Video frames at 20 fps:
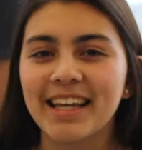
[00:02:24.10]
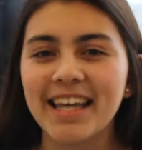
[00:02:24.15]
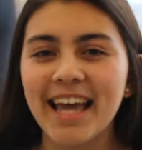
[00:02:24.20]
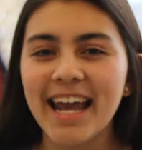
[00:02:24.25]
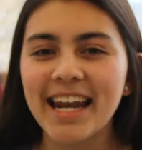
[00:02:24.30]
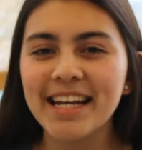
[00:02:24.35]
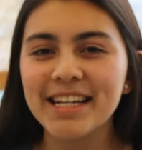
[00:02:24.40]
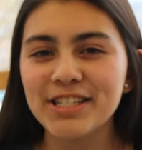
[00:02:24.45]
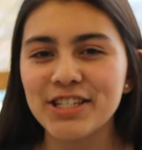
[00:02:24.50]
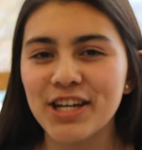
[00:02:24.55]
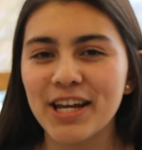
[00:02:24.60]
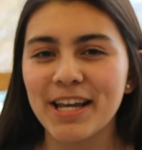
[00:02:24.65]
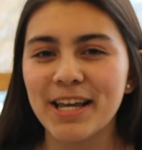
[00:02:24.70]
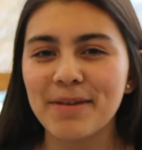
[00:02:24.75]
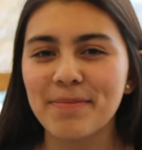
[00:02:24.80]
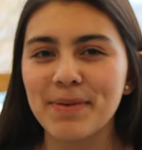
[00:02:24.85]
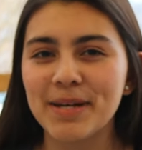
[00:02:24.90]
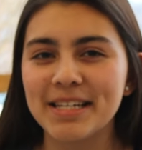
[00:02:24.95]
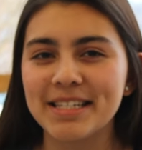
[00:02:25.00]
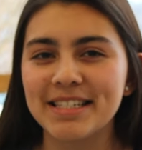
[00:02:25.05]
Getting
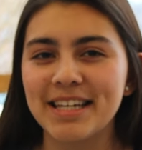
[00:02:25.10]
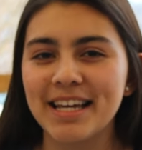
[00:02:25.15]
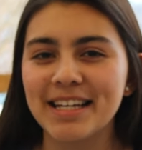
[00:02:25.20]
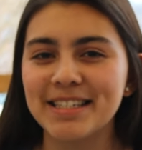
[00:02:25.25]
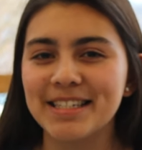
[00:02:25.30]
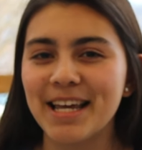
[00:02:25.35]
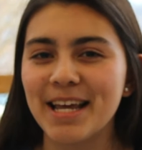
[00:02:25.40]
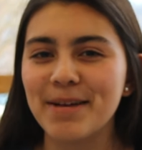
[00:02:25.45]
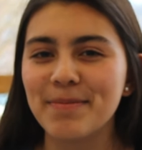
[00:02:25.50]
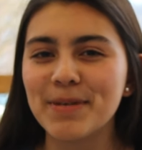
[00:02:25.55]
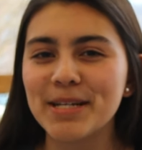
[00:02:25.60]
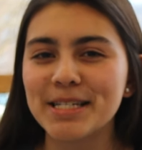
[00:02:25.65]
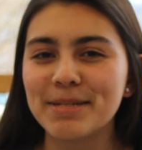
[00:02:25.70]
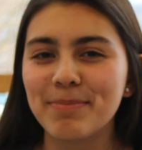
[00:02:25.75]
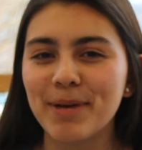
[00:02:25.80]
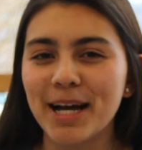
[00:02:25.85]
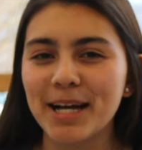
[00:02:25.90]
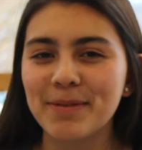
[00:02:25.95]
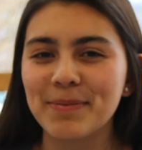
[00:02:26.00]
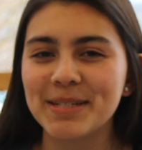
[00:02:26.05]
chicken biscuits in Miss
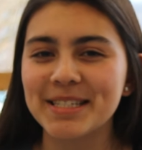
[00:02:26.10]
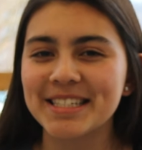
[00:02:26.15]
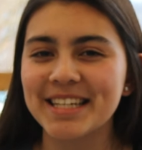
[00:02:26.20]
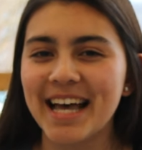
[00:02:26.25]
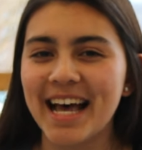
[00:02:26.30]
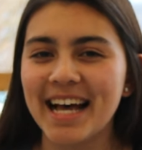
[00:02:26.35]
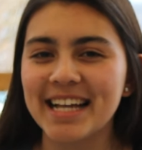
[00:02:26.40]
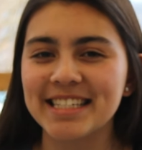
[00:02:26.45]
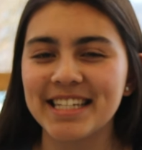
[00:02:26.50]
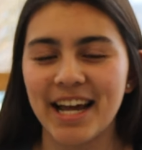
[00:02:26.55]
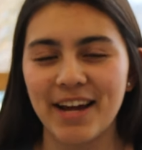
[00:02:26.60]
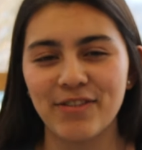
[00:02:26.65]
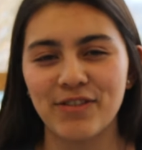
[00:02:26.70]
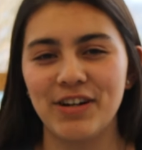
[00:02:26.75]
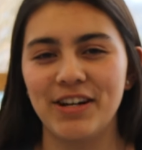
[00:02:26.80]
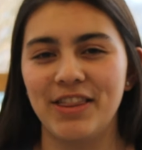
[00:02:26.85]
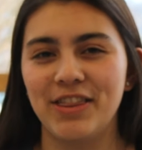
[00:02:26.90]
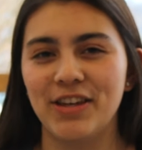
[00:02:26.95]
Buxton's class every